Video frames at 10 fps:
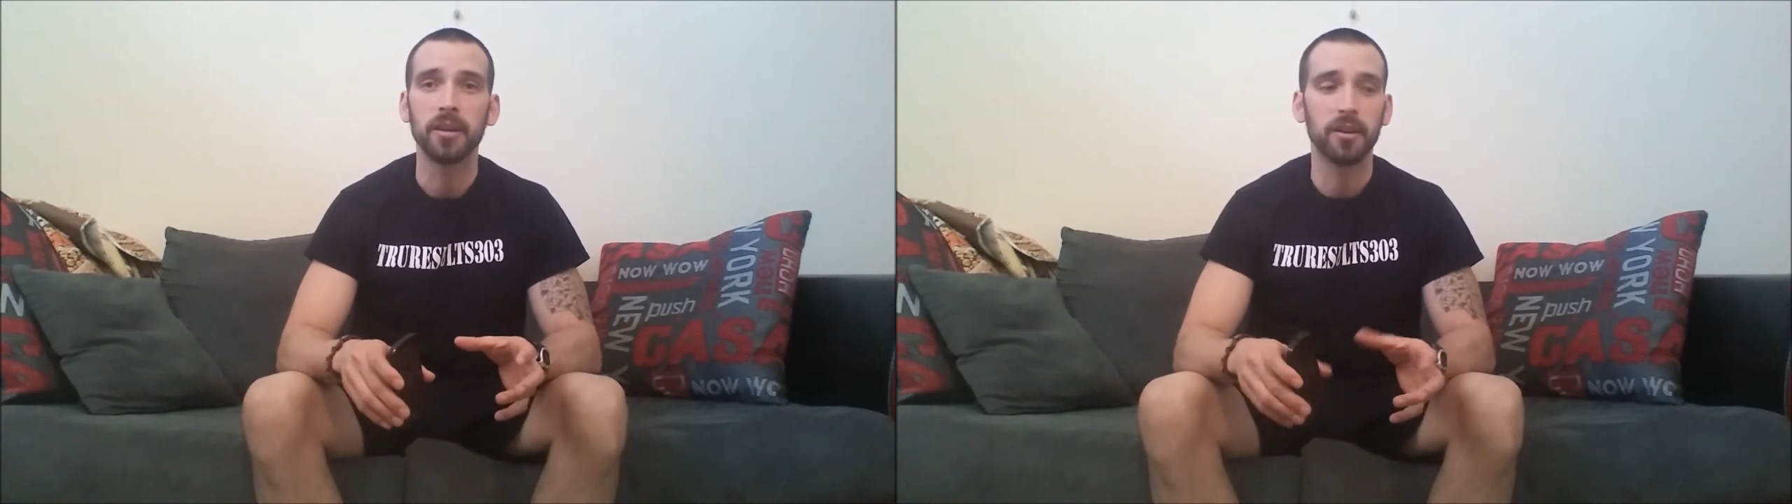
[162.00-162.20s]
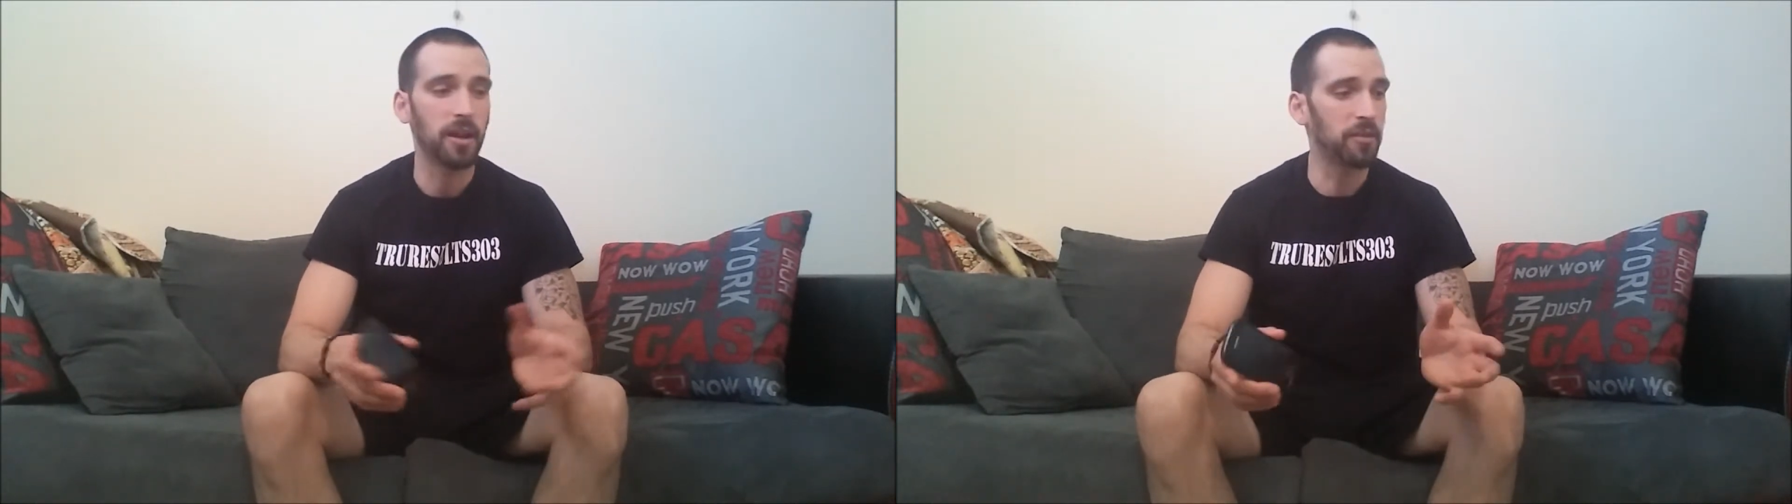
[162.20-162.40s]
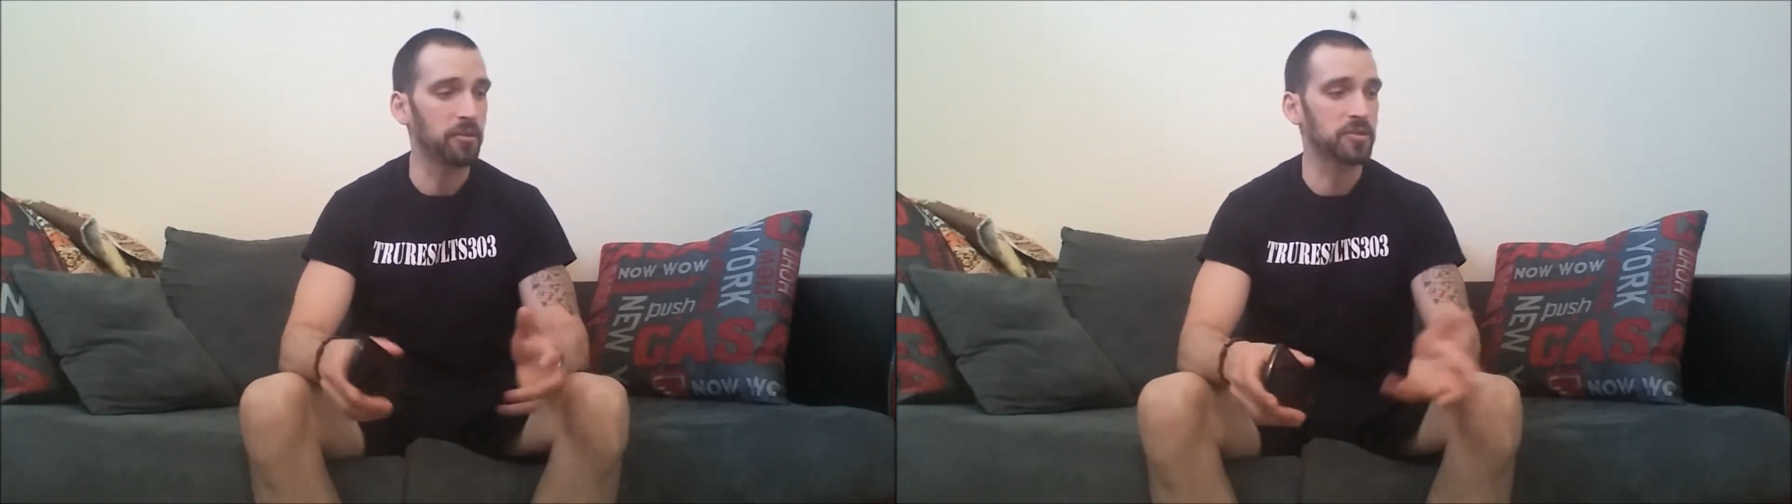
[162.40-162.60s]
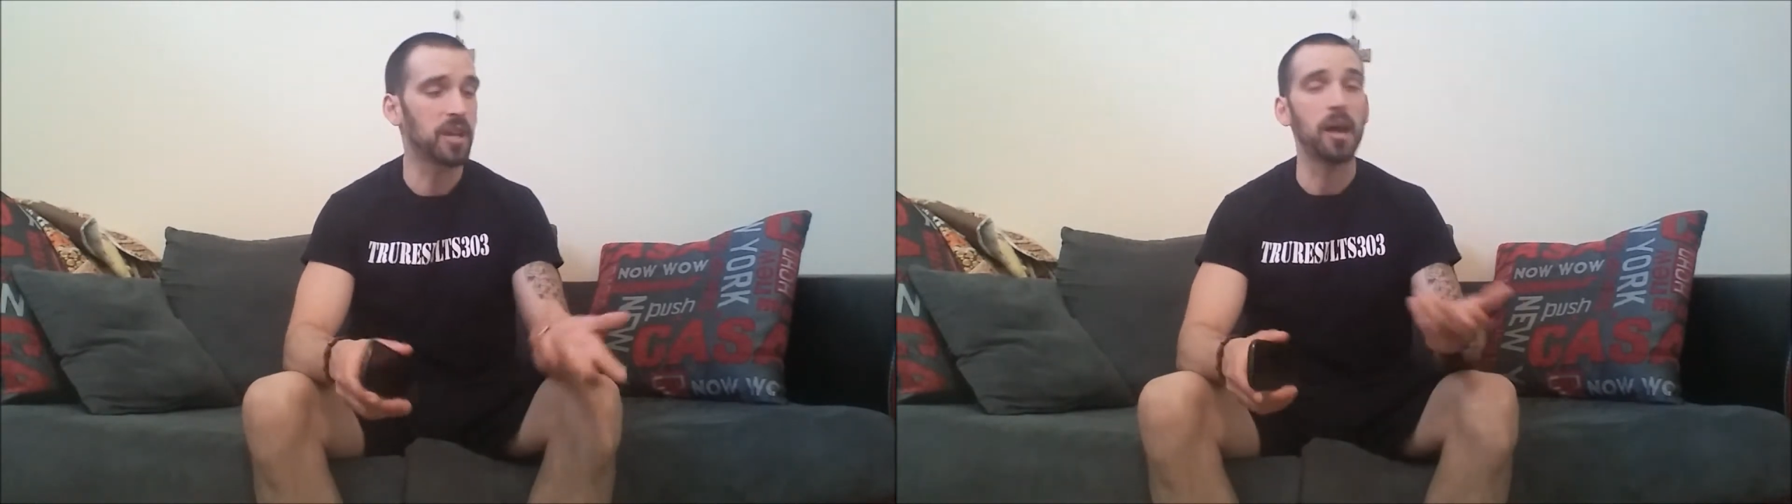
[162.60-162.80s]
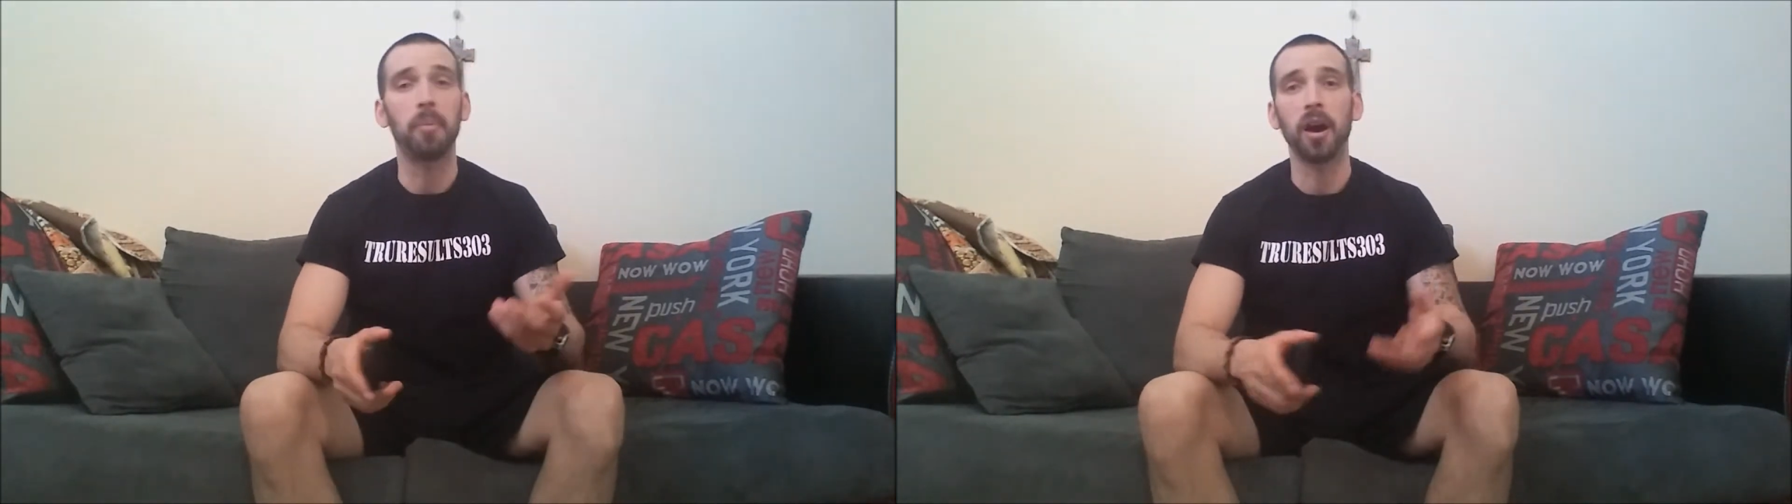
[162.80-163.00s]
You know, I don't use an
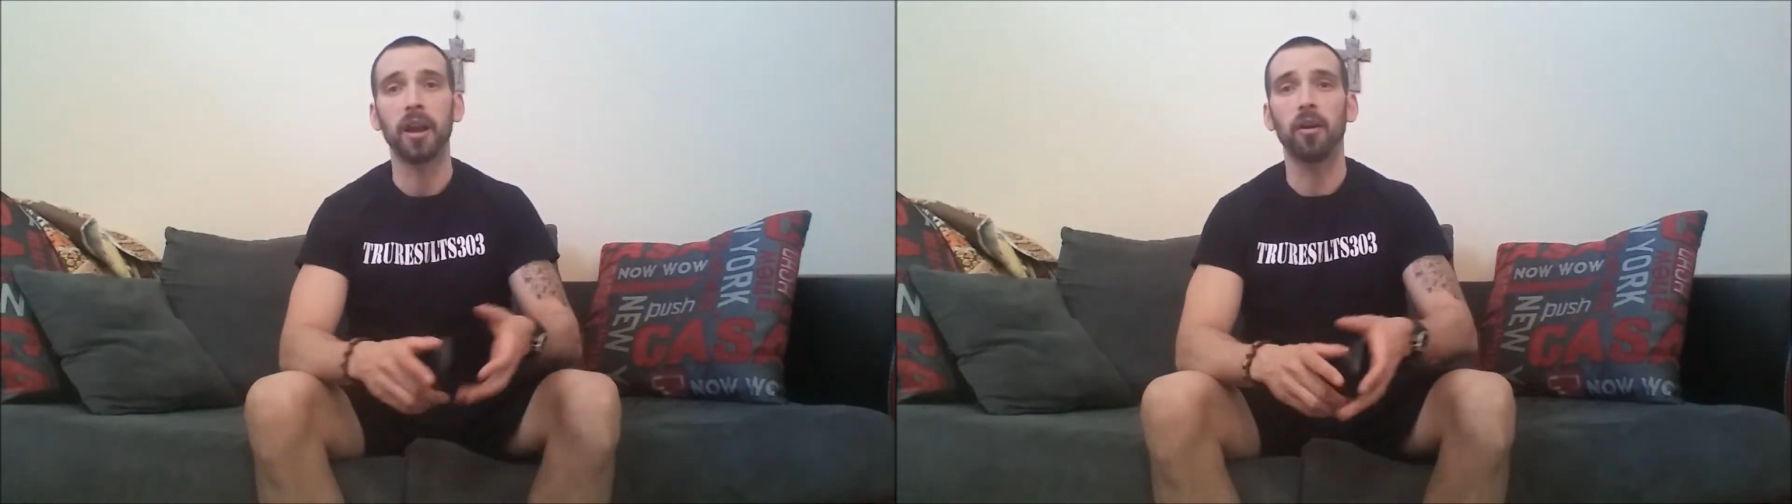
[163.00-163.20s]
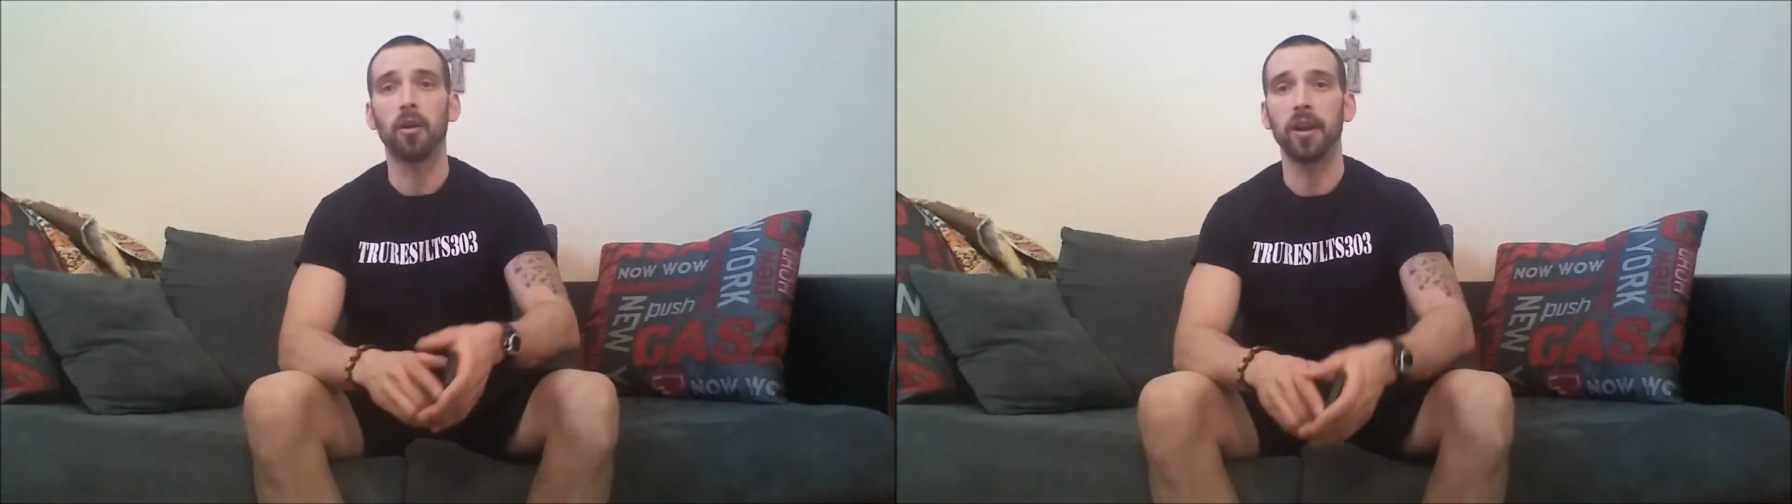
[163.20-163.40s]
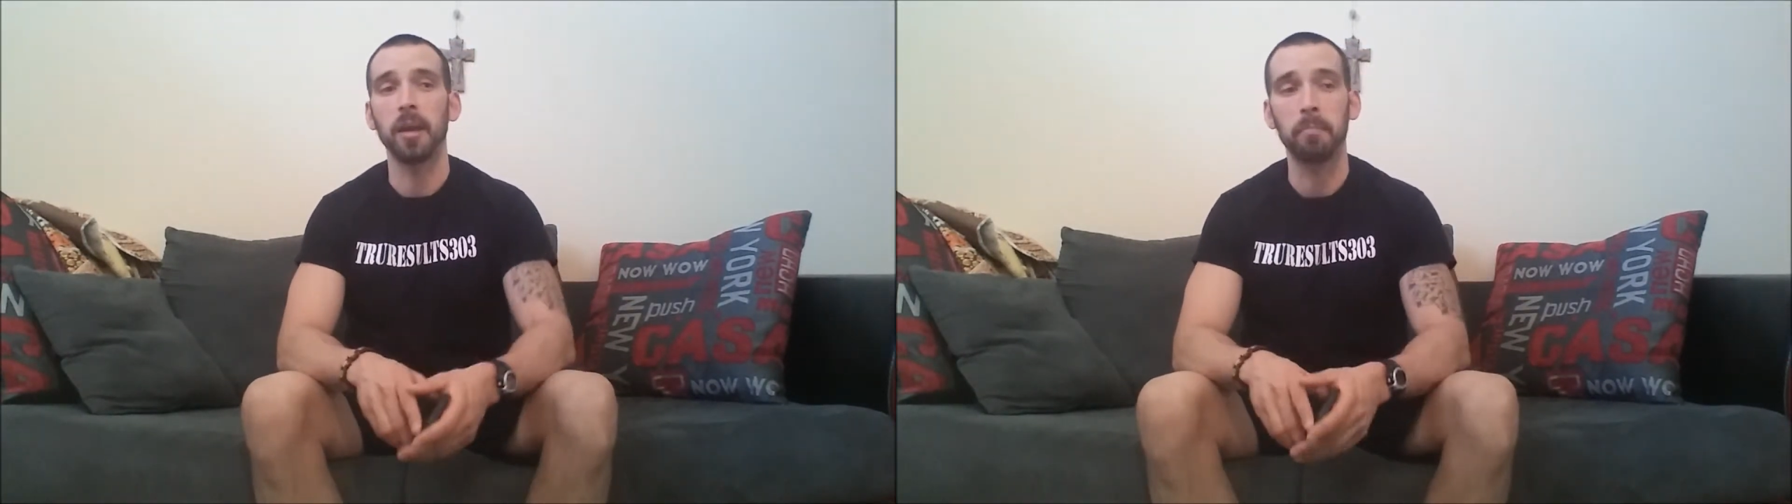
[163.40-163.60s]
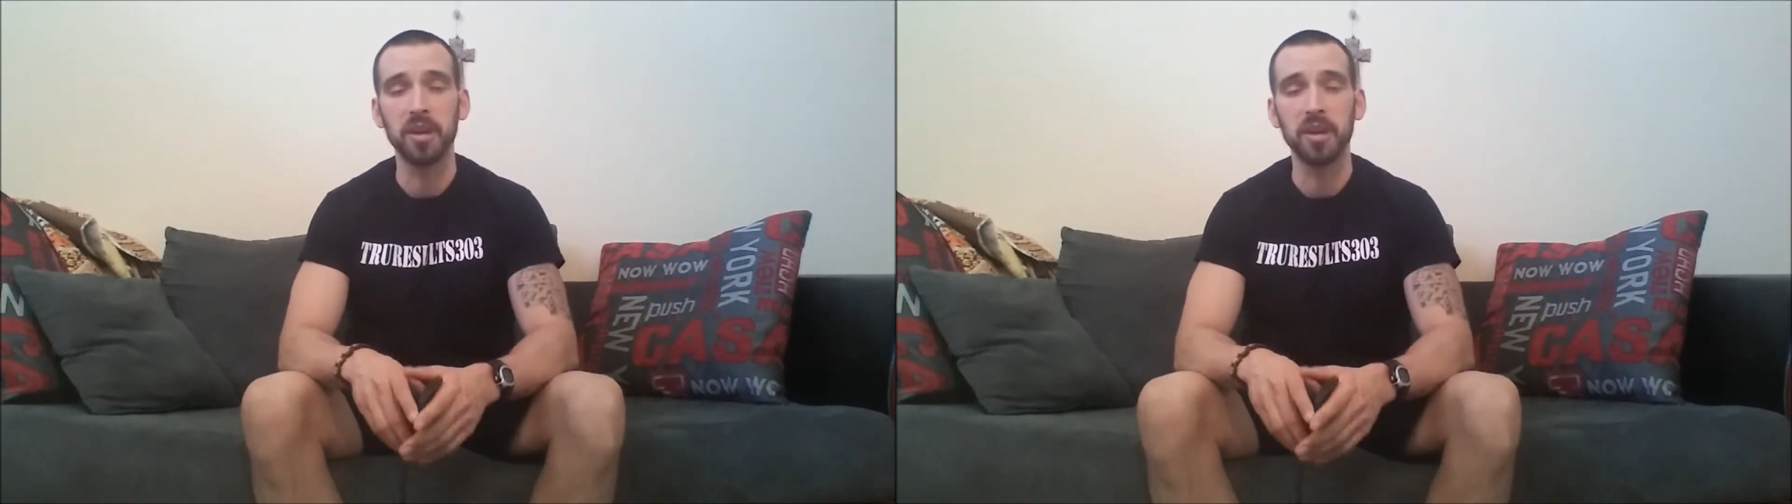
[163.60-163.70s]
iPod or an